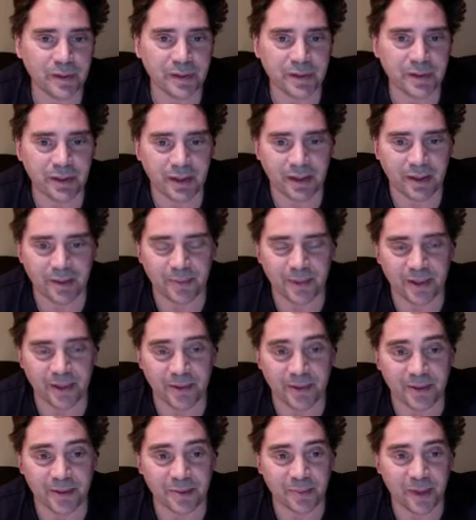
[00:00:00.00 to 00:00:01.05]
um,
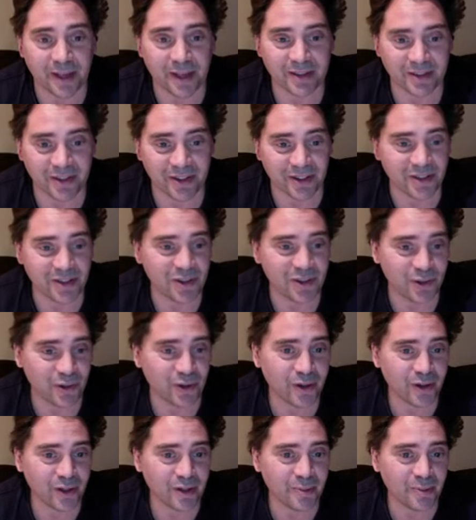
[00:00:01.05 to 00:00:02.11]
anyways, back to this. So you're
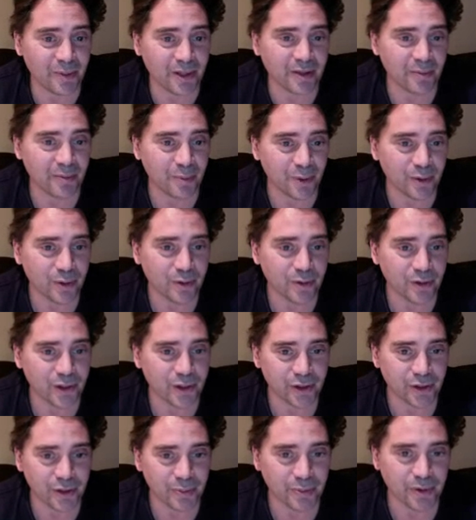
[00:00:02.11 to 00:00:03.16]
going to make moves here
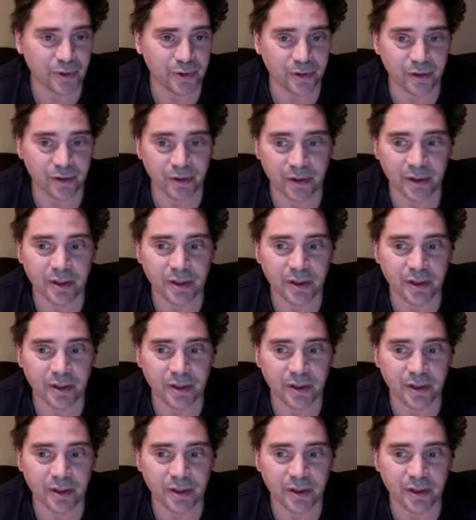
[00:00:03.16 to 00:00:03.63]
to put your